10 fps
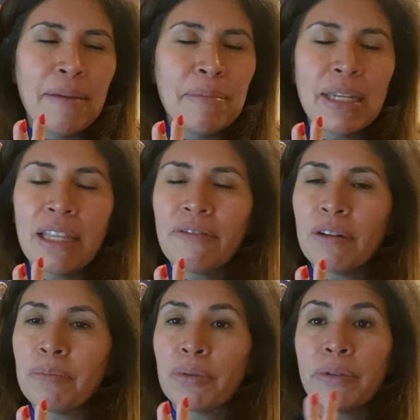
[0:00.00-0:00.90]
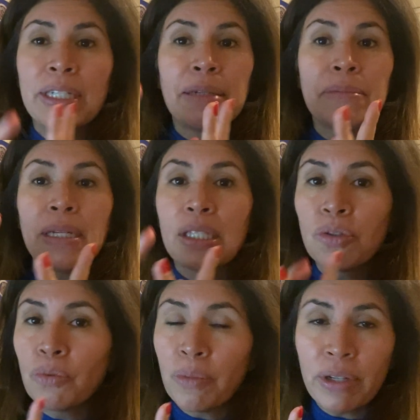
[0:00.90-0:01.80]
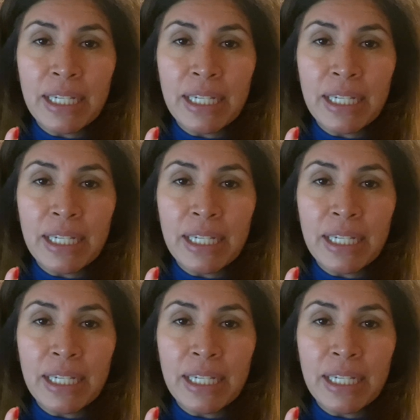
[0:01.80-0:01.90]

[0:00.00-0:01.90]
many different programs, do more